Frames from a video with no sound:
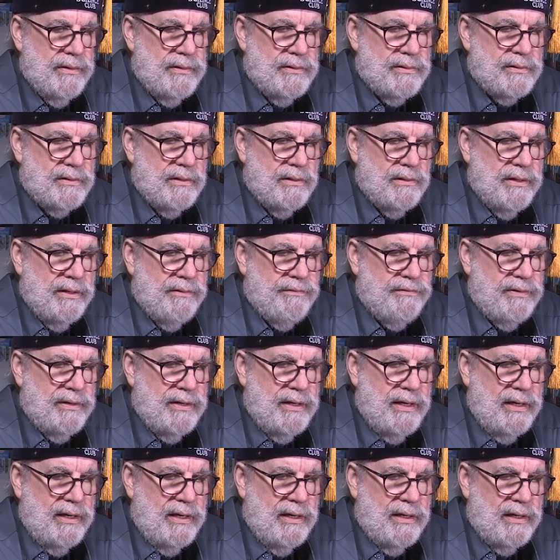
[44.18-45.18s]
So if
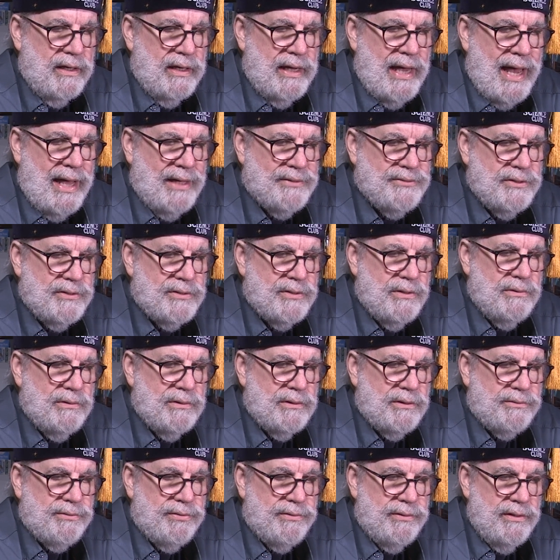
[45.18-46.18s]
the gas is
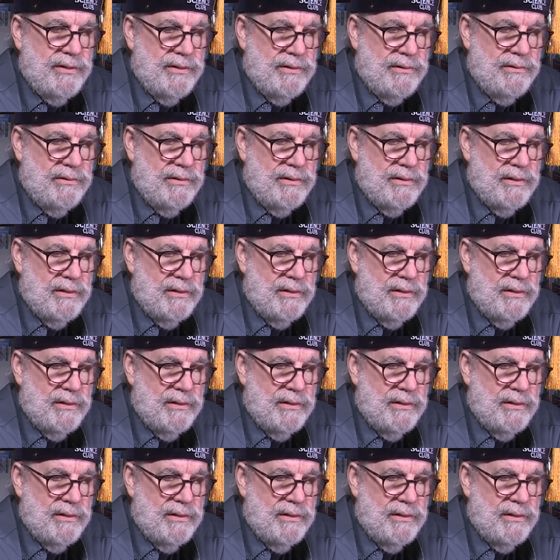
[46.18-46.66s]
going through,